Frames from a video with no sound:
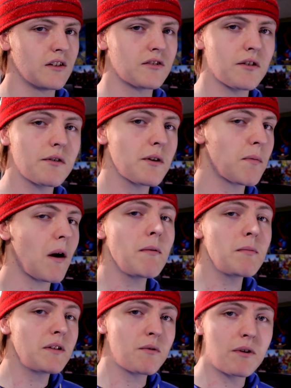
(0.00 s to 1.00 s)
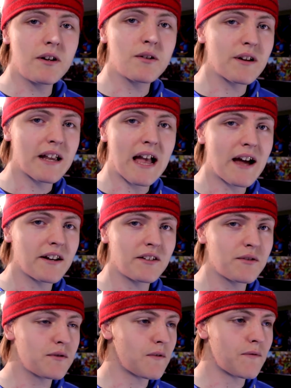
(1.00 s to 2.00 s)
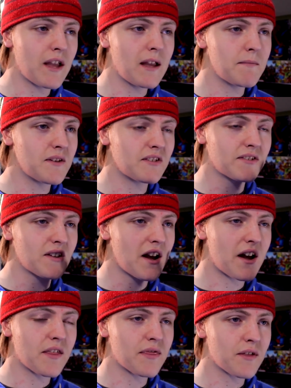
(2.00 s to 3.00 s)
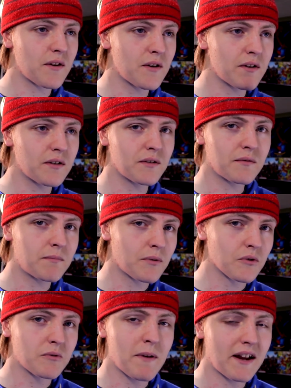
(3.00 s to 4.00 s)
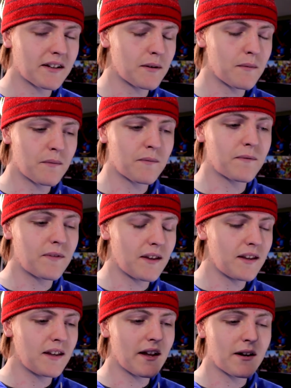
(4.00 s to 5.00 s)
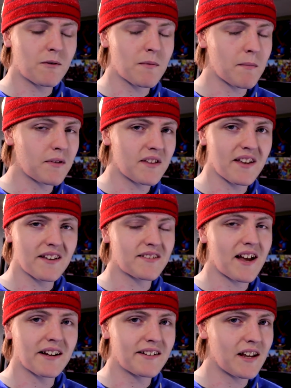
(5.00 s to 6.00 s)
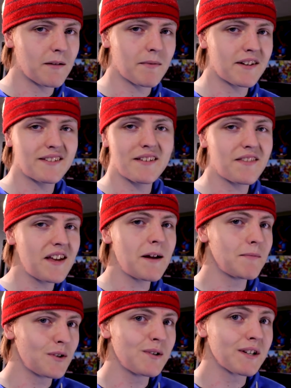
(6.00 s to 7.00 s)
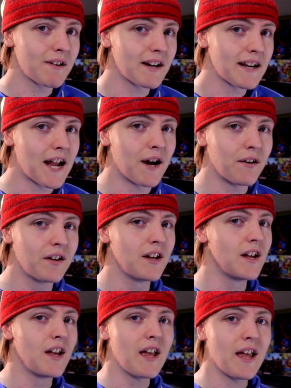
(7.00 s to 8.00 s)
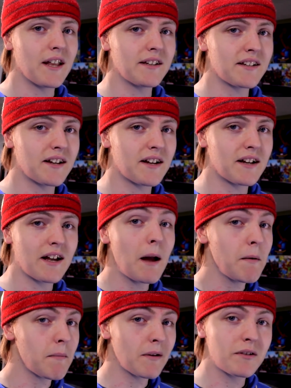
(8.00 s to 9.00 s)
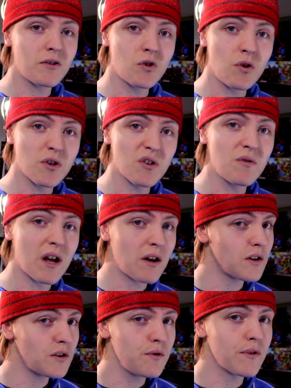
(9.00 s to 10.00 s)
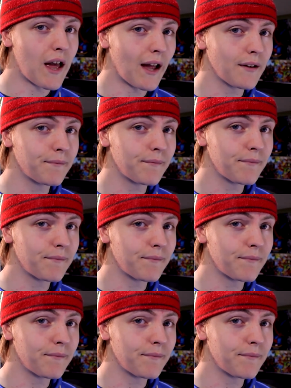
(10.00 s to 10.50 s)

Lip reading: So you're probably wondering how to do the famous third perspective thingy. I don't remember the exact name, but it's the thing I'm doing right now, and I'm about to show you how to do that.